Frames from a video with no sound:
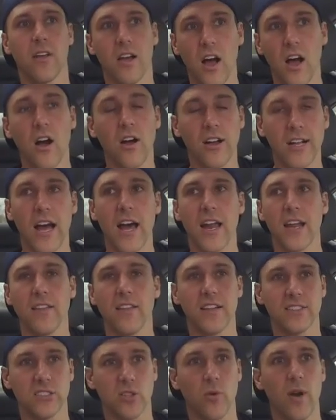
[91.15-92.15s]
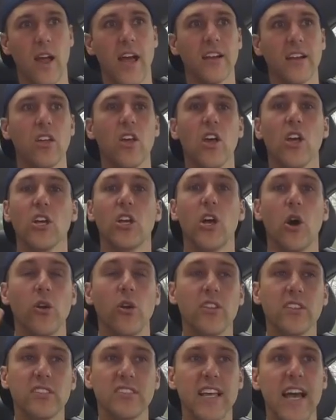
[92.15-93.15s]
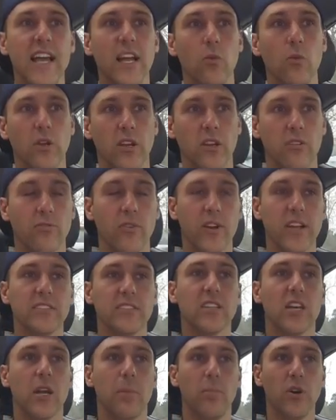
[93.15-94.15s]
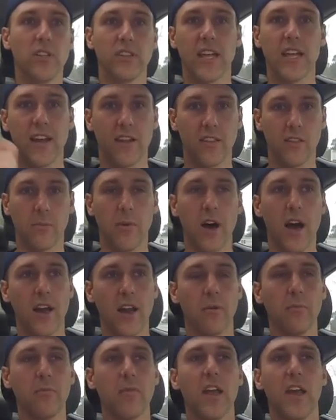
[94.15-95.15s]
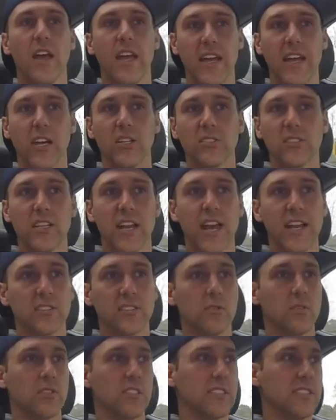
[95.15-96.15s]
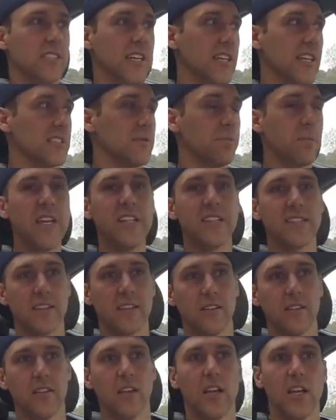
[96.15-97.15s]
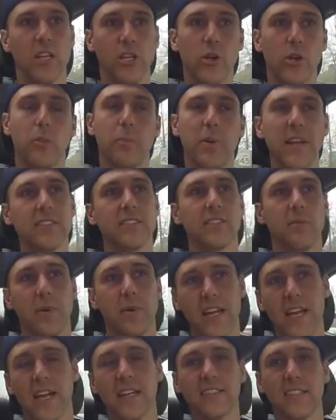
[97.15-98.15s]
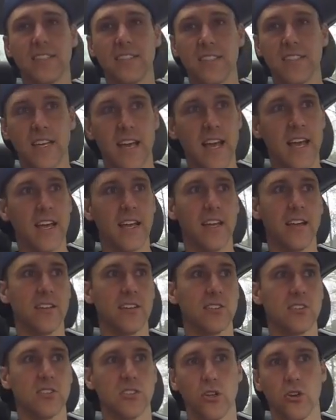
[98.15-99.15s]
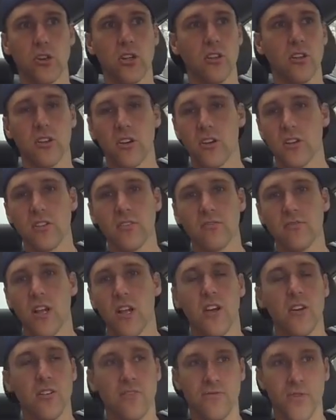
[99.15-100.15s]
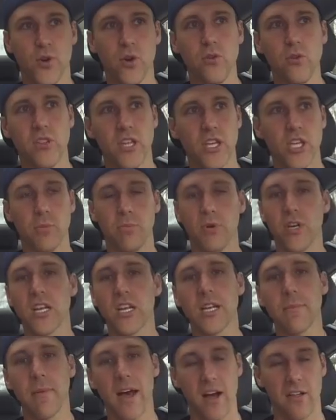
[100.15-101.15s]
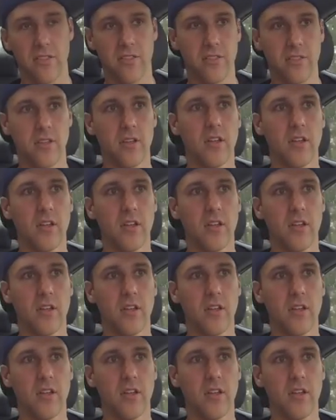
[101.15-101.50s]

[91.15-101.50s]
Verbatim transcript: Oh, I got it, that's correct. Go to the second one, your friend's gonna put that on the bottom. He goes to the next one. He says, pizza. You a pizza, P-I-Z-Z-A, a circular food that you put in your mouth.